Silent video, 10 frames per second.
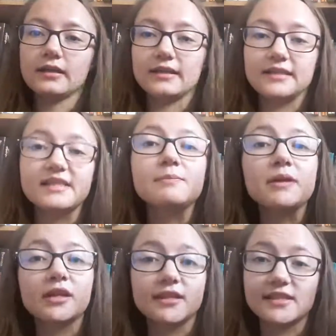The
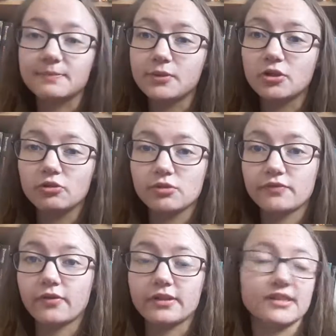Disappearing Spoon, which
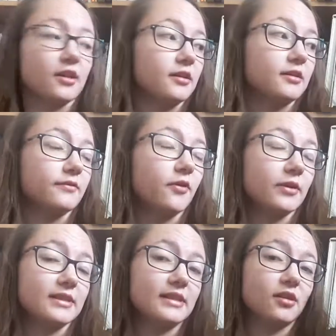
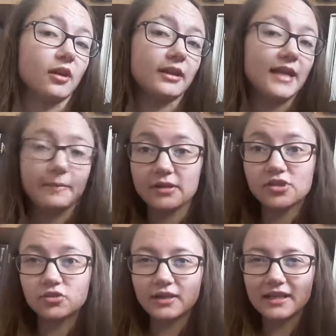focuses on
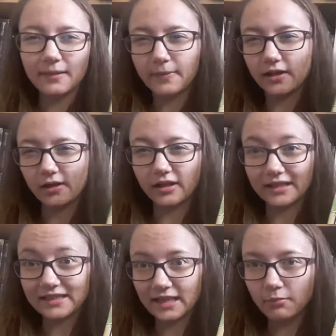chemistry and the
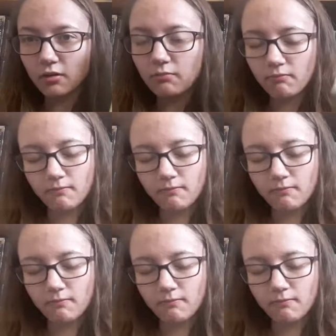periodic table,